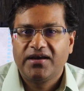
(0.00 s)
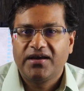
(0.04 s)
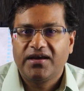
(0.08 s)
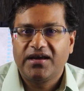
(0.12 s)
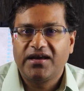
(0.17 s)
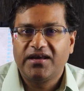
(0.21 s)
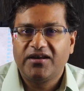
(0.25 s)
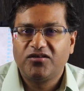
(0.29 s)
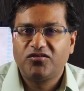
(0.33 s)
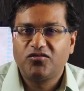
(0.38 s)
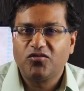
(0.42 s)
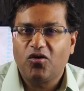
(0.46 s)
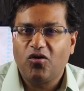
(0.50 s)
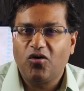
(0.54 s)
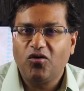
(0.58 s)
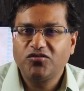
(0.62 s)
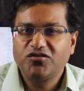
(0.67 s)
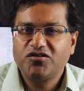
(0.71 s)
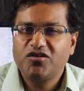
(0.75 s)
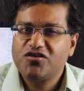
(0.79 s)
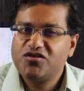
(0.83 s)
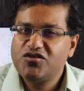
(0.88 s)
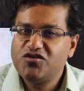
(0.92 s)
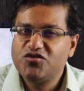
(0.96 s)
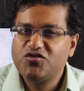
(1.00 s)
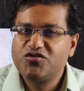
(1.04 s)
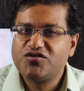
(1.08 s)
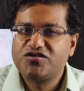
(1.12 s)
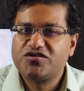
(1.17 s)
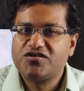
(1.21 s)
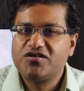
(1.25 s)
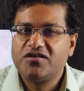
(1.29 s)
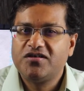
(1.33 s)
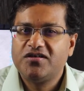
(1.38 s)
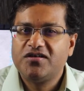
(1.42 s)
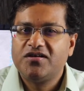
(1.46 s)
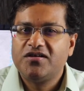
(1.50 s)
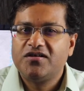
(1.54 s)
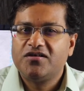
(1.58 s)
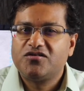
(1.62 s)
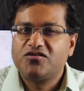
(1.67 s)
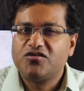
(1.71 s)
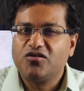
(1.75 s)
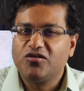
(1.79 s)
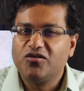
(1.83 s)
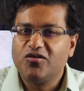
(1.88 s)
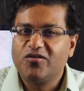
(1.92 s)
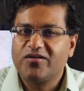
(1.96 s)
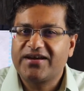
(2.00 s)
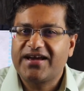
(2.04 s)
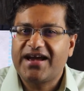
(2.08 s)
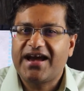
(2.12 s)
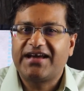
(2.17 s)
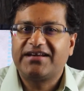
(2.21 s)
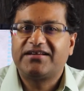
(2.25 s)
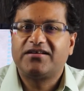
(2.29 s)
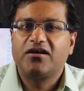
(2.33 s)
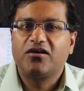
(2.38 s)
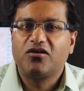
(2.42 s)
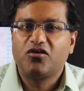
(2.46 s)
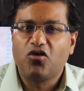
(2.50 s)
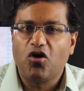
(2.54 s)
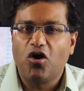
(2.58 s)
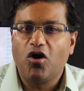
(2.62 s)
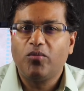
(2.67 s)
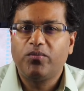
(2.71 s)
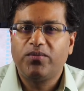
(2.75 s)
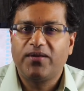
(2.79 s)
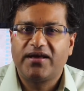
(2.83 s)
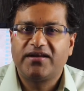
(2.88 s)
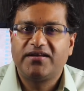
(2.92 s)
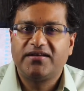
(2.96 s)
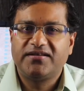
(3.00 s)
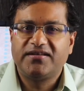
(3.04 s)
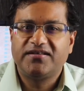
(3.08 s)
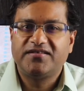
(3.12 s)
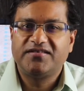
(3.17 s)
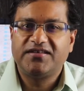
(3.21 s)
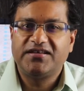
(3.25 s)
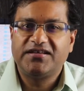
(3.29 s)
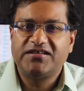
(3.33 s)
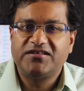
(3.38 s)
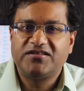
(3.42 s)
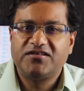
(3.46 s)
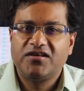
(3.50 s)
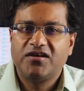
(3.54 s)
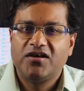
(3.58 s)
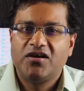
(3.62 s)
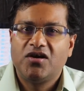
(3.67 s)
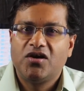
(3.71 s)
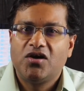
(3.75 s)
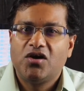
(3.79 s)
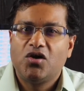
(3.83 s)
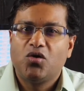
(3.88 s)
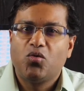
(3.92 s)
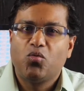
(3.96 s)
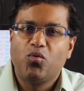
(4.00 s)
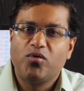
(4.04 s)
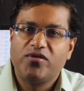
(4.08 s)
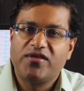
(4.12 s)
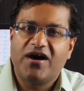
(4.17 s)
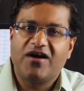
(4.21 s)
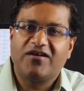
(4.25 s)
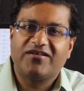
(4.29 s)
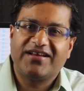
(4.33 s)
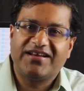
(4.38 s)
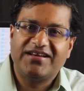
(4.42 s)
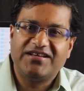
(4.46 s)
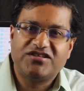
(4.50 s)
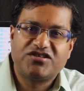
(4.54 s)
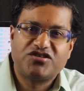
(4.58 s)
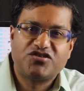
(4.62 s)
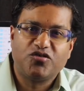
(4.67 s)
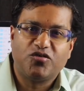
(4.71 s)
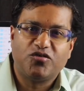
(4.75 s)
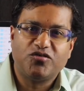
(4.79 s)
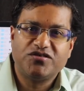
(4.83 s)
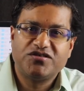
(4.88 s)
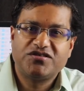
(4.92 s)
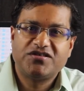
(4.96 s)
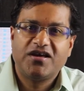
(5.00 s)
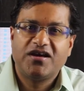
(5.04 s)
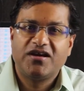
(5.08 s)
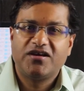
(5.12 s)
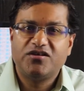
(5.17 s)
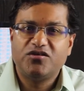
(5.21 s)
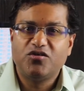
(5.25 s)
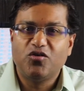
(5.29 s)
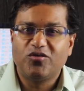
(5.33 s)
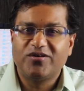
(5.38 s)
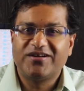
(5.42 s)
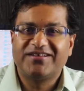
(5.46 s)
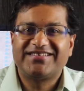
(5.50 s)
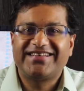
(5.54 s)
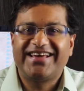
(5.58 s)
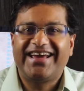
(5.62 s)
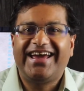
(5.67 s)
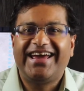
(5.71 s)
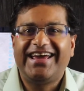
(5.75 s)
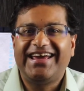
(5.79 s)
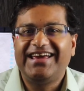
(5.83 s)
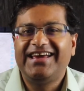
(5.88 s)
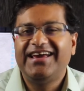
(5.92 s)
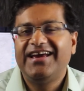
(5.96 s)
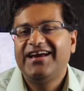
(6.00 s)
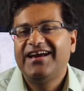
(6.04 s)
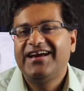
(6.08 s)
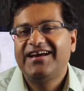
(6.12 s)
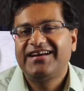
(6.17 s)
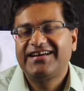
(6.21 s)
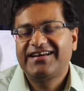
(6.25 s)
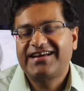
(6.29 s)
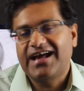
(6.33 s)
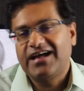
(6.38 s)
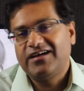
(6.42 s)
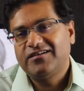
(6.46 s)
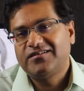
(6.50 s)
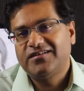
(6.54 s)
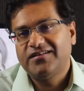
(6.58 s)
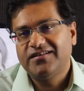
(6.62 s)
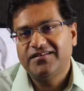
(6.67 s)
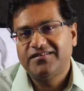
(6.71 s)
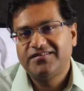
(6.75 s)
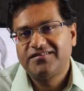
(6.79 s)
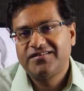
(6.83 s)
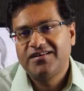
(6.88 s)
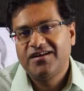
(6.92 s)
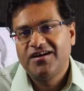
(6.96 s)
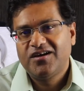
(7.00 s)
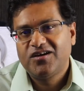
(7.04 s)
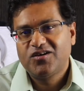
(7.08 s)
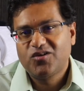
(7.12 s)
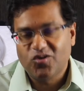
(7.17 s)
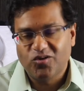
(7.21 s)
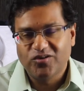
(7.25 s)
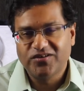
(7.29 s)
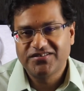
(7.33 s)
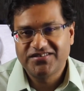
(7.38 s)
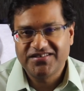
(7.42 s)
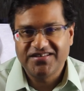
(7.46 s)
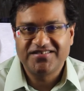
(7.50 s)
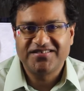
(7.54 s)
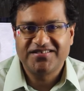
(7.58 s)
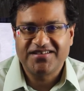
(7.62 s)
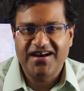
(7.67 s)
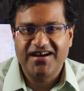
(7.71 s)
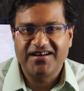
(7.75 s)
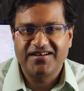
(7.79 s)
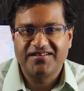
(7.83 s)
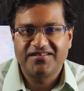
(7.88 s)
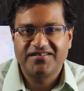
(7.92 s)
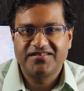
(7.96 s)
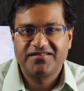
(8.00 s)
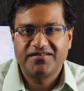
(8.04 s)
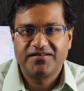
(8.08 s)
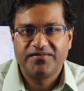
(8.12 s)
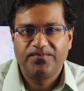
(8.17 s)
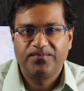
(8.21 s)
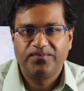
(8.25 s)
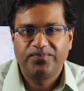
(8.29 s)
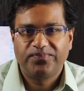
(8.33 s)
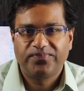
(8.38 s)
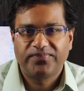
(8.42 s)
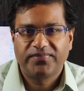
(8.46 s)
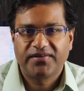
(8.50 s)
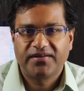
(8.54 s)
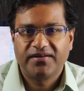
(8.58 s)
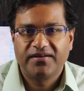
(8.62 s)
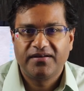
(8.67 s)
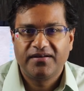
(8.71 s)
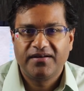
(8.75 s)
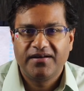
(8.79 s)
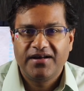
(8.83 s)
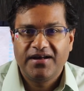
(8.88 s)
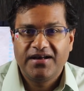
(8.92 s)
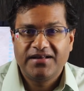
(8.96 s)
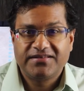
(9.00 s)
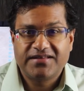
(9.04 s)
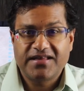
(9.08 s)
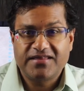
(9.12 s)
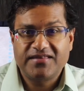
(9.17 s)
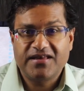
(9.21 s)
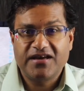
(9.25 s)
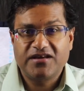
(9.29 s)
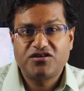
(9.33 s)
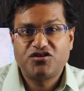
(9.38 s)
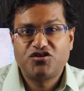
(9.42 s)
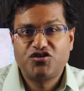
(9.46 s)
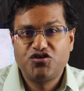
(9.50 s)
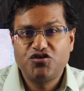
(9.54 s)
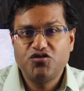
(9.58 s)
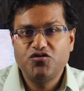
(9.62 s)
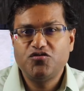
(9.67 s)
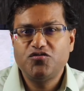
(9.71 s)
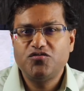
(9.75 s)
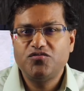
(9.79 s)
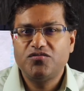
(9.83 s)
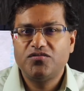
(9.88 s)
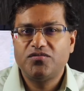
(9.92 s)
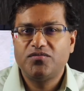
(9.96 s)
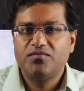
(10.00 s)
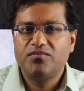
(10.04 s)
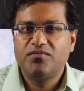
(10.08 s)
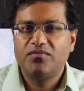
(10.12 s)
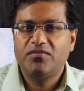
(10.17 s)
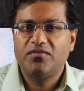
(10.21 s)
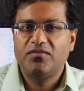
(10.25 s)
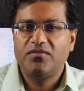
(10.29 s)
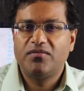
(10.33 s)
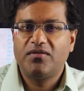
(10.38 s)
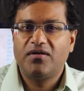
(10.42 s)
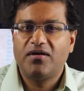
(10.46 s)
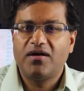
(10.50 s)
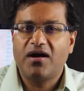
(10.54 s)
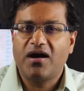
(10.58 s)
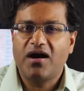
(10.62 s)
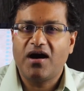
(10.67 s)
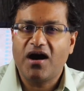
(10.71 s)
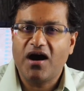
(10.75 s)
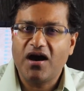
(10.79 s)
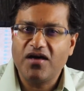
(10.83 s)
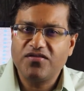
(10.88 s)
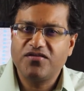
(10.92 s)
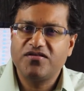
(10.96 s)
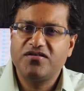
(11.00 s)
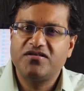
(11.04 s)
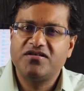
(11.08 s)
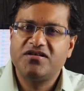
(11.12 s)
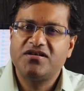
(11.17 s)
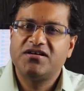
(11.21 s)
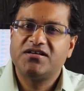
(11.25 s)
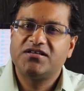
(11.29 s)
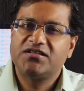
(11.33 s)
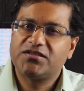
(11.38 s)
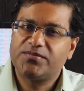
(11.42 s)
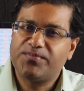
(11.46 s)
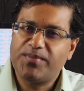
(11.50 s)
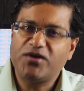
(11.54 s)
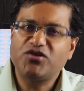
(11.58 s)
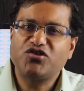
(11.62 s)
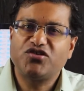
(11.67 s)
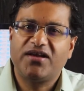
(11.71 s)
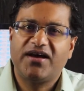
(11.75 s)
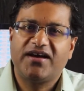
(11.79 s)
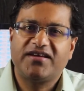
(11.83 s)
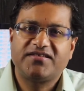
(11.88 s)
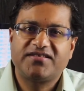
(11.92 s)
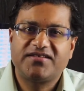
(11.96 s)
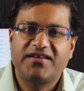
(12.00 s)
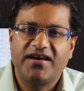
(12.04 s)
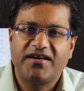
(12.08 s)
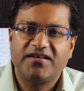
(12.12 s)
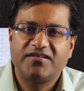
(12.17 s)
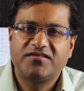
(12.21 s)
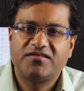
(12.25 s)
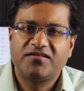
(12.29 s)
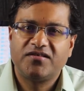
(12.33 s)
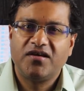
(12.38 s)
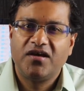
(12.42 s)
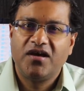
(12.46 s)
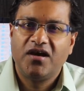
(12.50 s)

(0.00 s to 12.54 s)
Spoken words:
It is also used to look at gallbladder disease without any stones, known as acalculous cholecystitis. Then there are two other specialized tests.